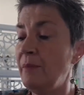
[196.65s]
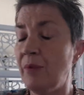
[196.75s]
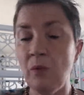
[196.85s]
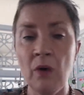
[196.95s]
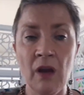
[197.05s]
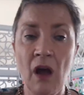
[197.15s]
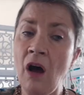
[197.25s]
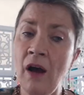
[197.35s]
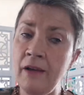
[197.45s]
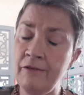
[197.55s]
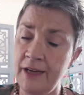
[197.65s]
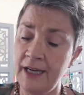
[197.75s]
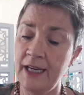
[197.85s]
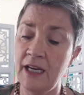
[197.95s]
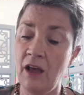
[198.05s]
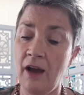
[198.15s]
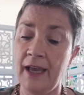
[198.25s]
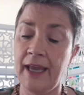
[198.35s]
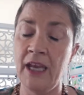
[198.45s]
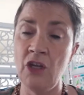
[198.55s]
but what I really
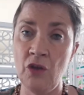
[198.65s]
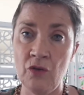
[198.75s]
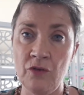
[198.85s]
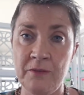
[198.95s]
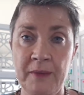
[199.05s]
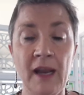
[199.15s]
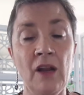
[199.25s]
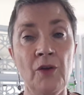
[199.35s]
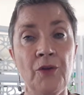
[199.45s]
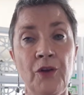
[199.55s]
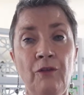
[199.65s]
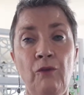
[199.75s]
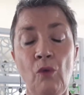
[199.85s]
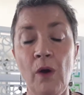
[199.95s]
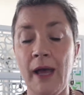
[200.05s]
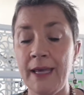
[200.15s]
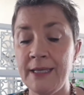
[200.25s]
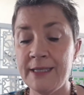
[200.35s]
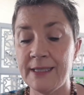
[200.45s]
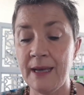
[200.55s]
like and use melaleuca for
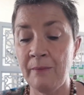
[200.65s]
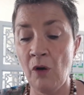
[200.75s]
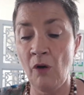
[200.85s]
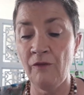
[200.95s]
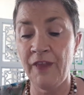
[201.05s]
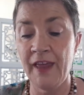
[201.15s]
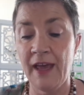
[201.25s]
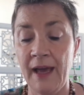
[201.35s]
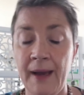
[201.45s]
is some of the